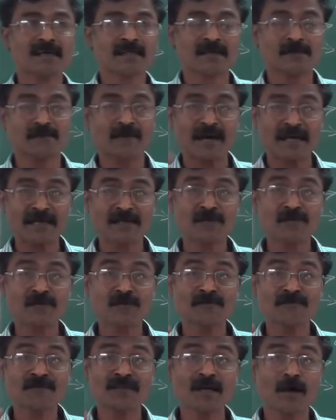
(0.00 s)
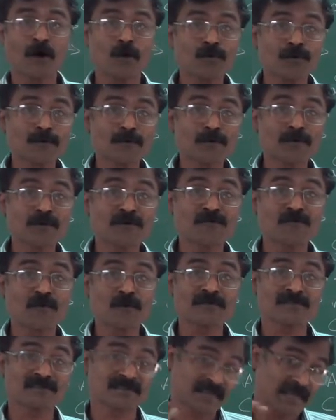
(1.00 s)
the value of the output
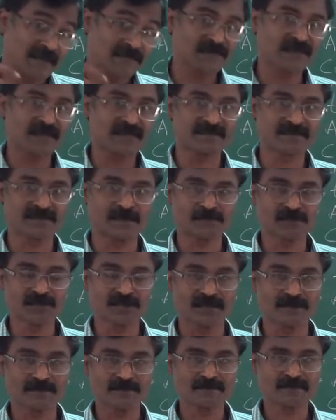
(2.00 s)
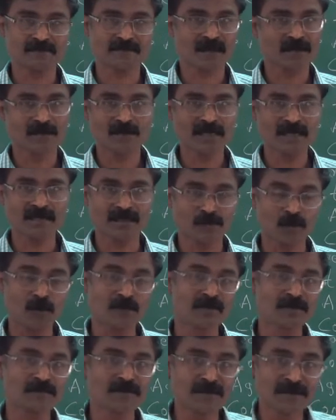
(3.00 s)
for self-consumption. Okay, now
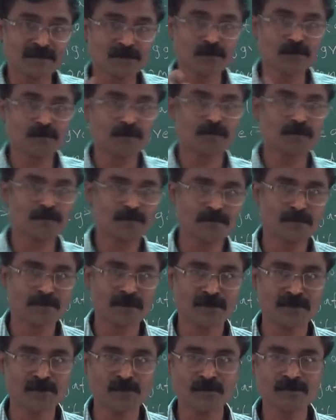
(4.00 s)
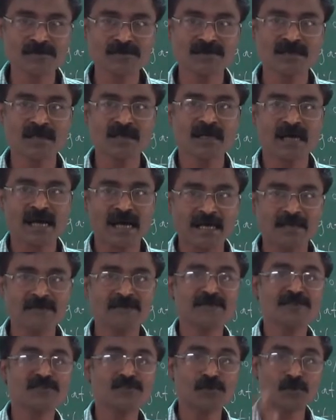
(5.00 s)
whatever you produce
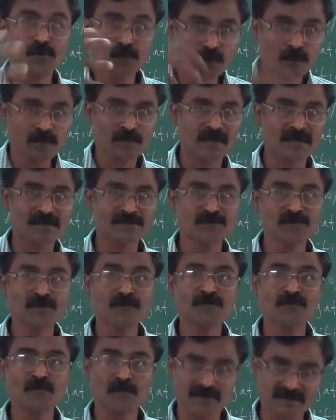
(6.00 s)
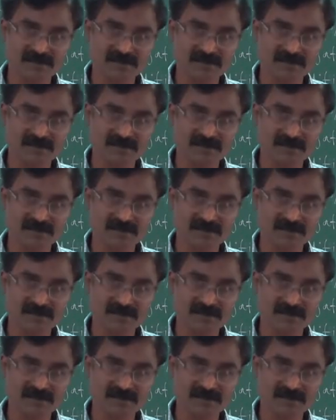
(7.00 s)
and which you consume for